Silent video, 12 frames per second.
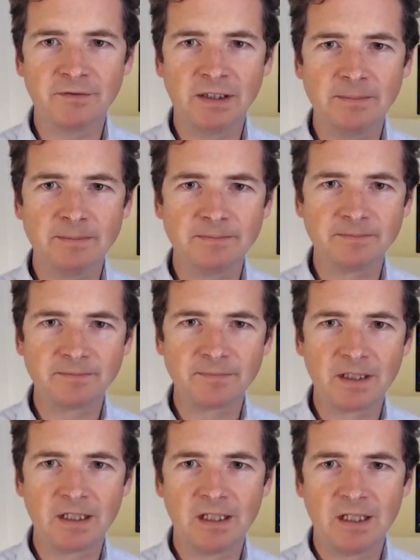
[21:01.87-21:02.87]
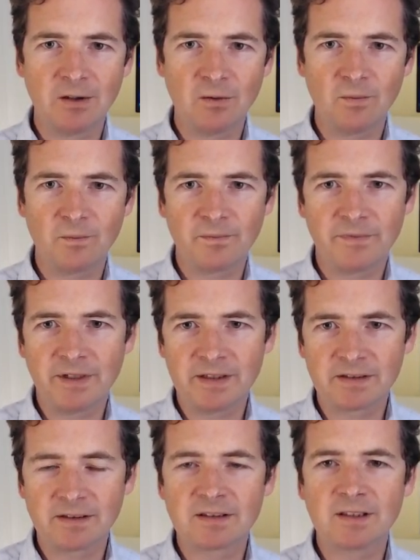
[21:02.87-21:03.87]
of
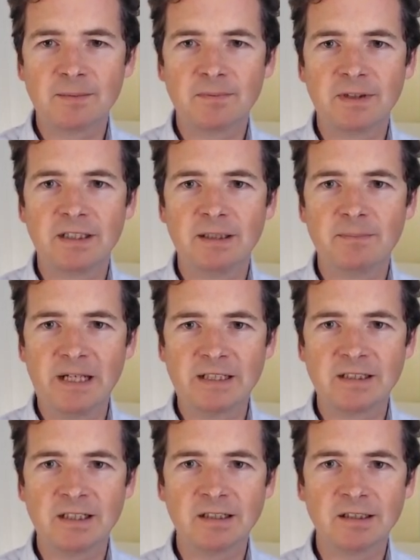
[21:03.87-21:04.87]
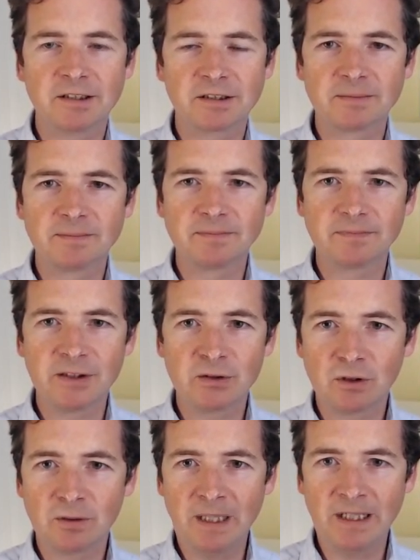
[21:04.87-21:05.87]
this Simply Better English
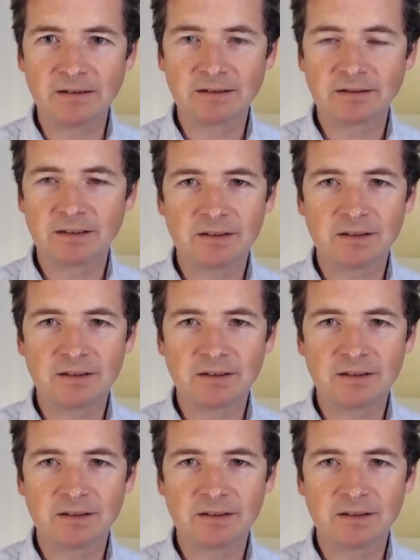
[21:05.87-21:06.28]
is all about.